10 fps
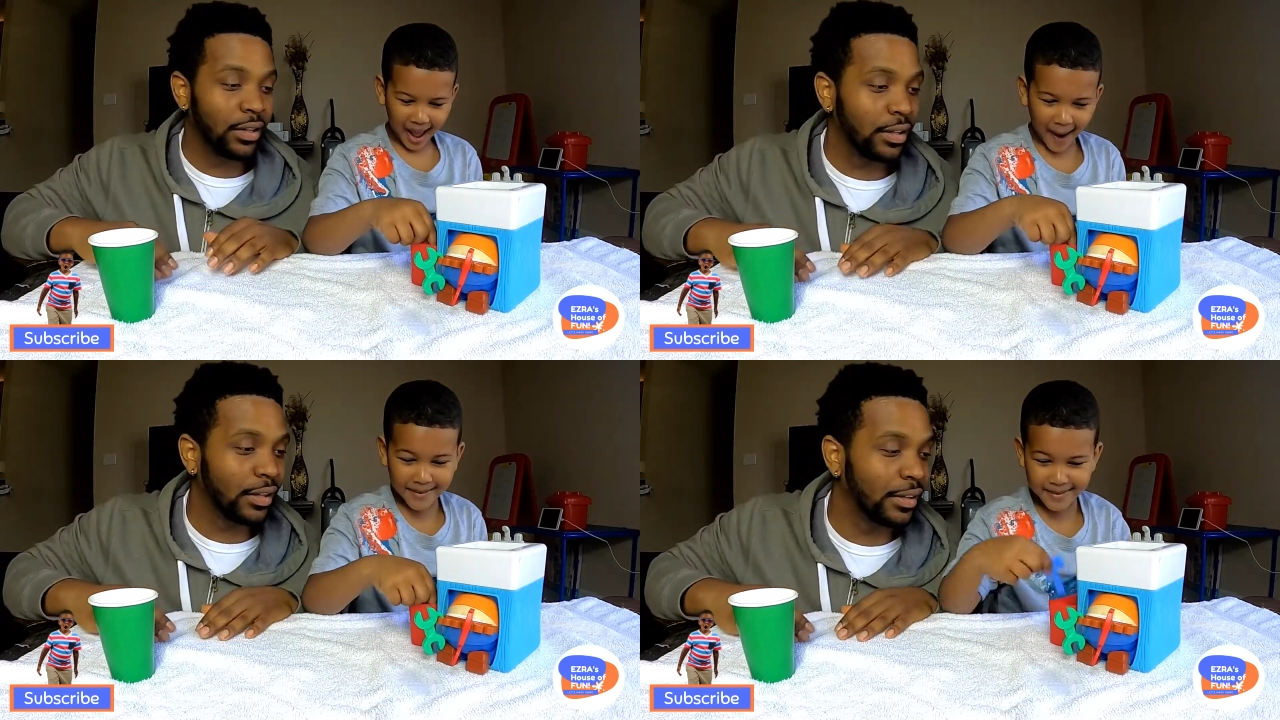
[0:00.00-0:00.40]

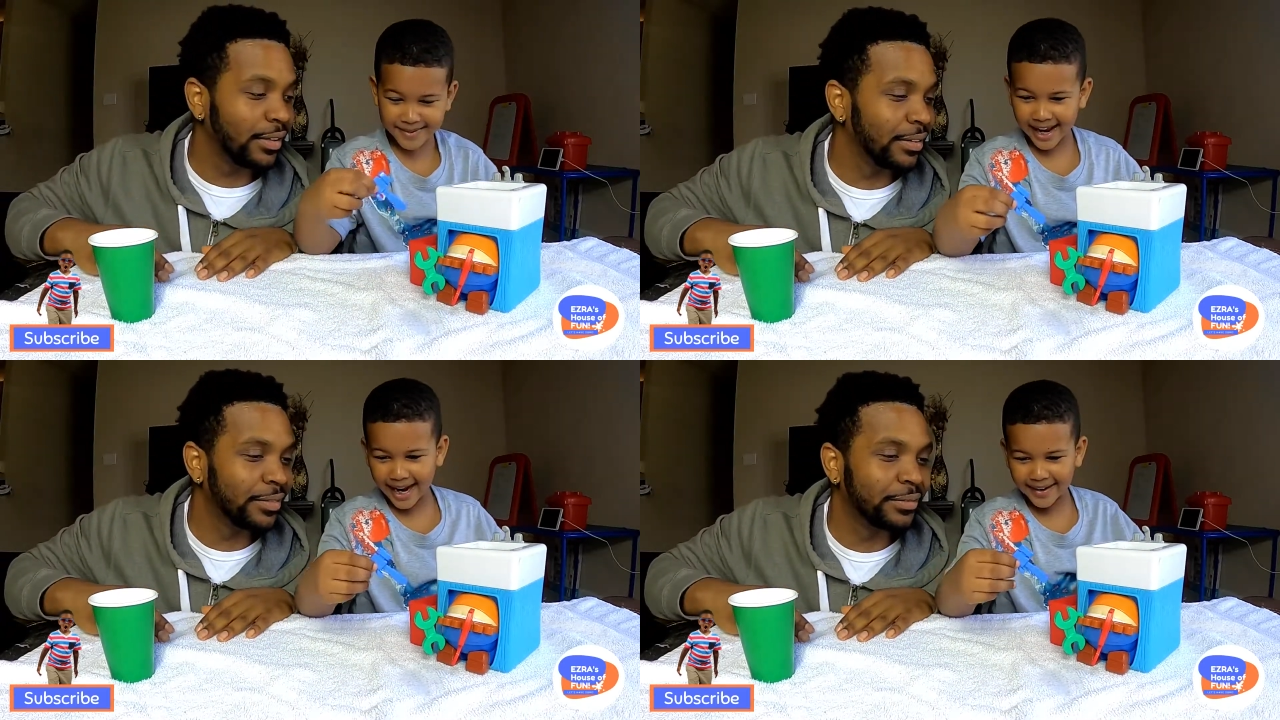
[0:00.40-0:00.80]
Speaker 1: I'm gonna put
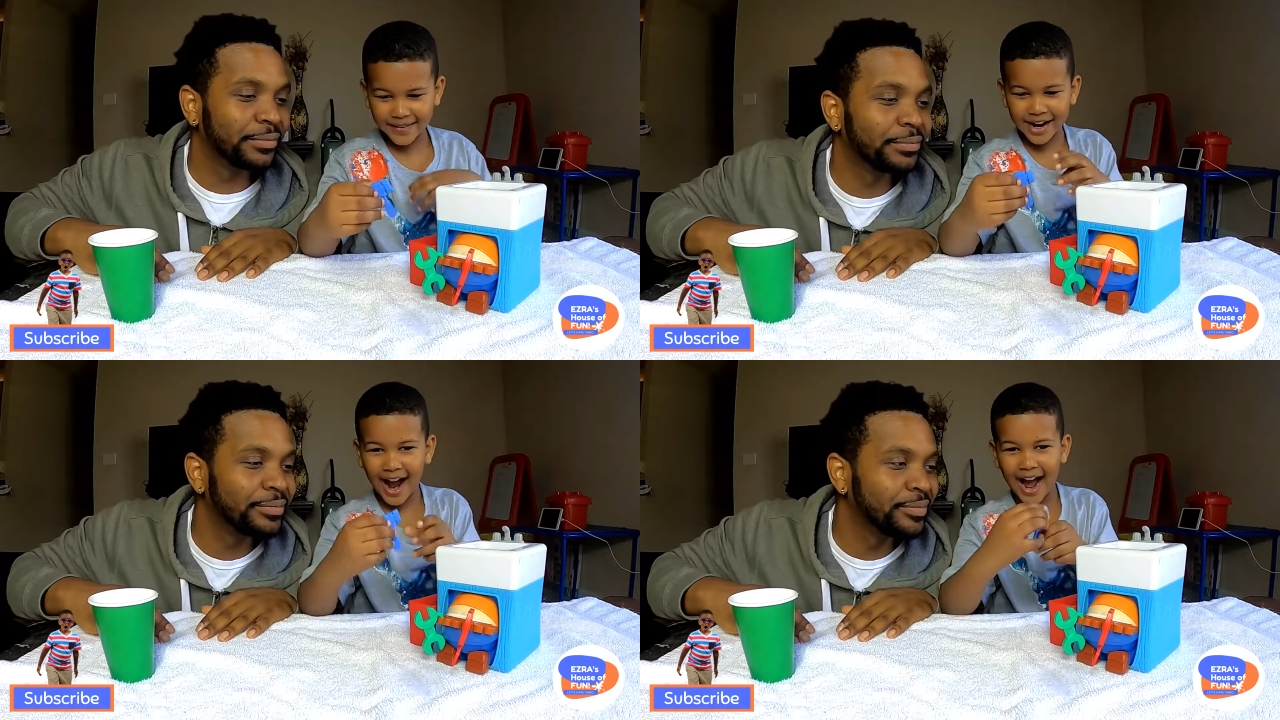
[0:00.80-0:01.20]
the
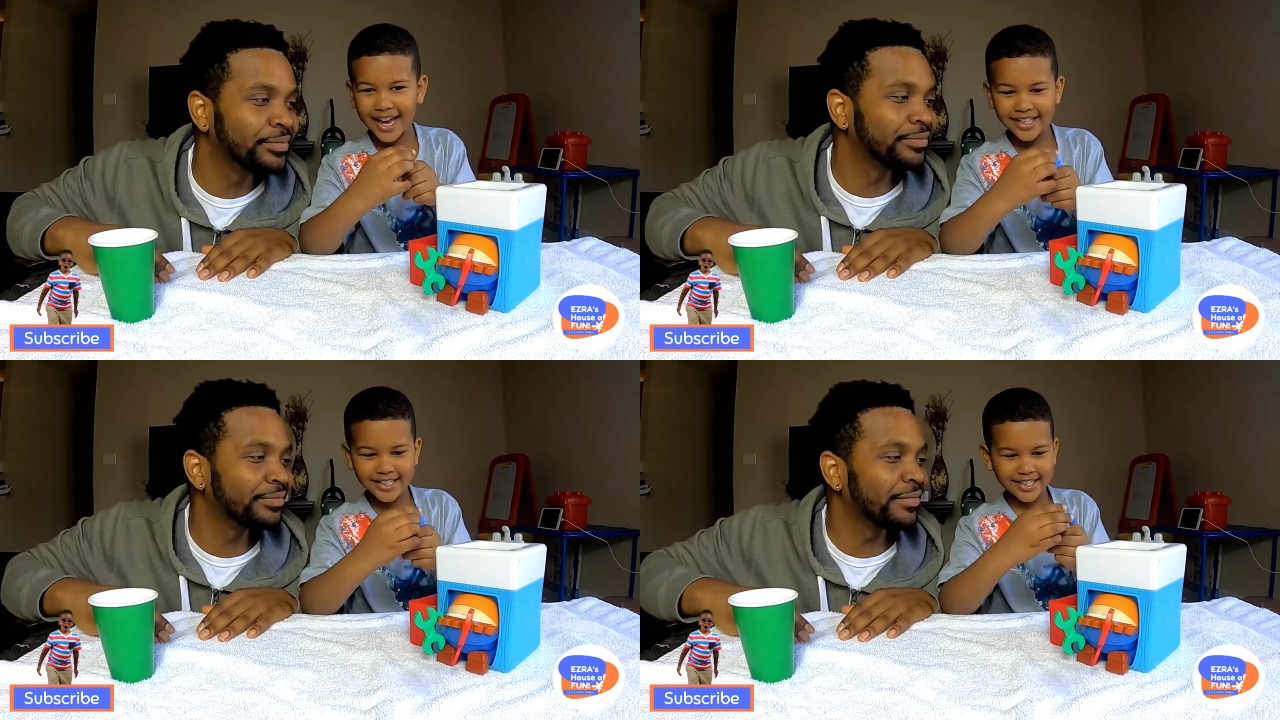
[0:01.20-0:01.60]
hammer,
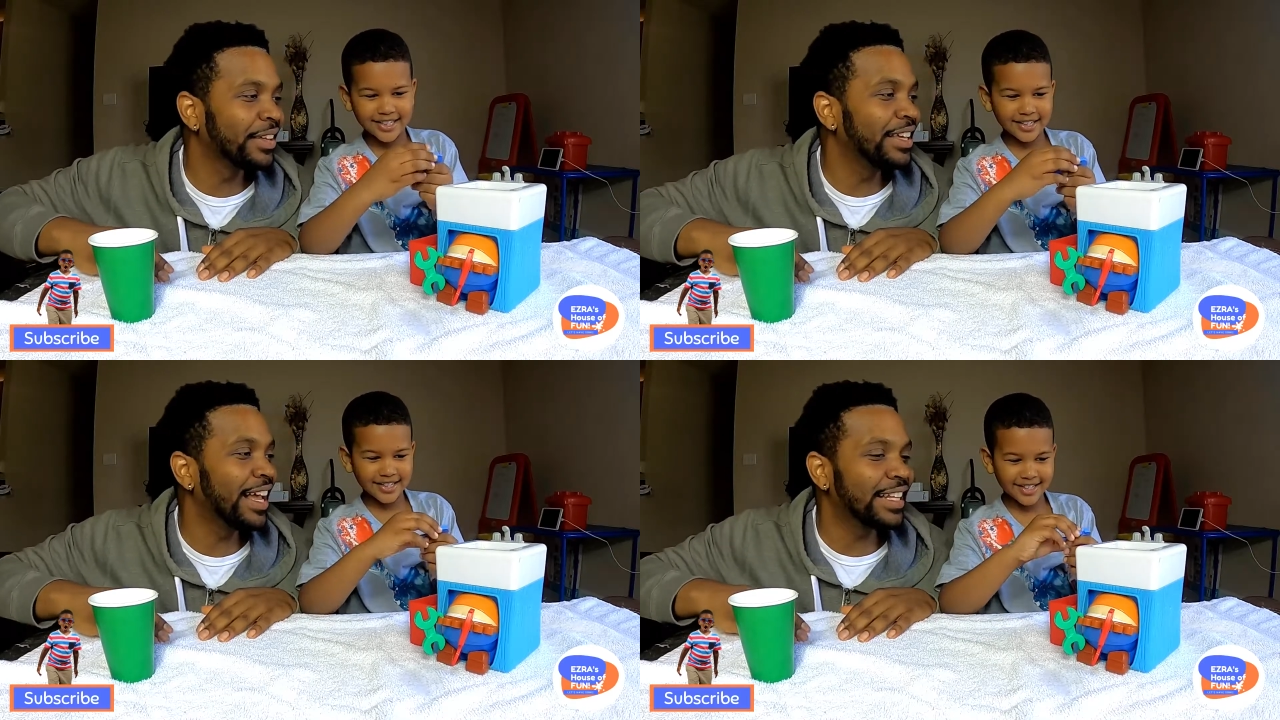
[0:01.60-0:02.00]
guys.
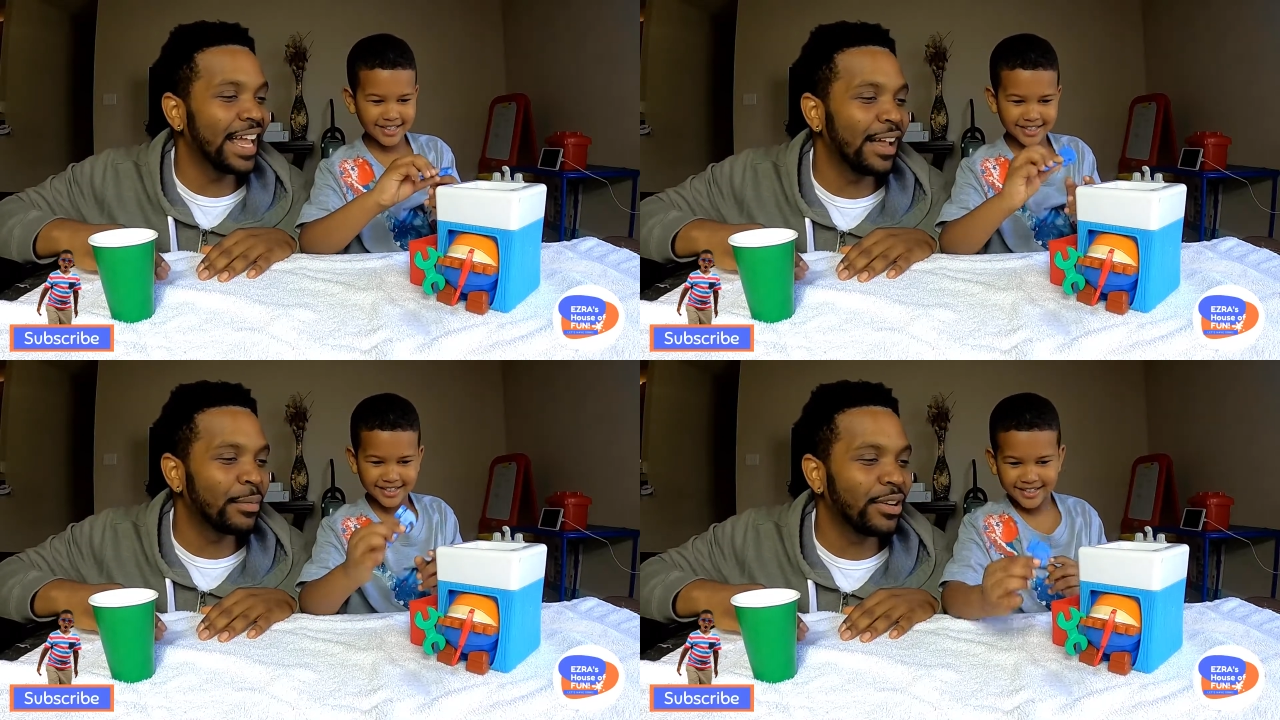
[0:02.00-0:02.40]
Speaker 2: You got the
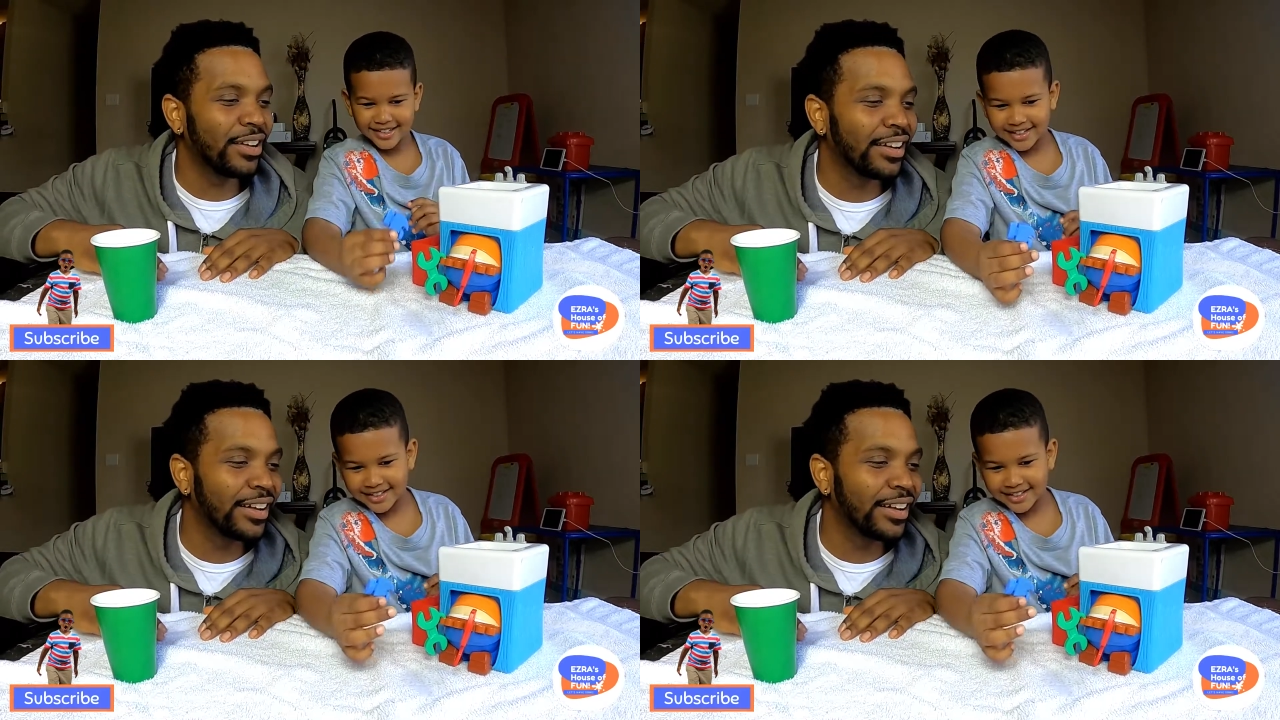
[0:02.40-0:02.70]
hammer.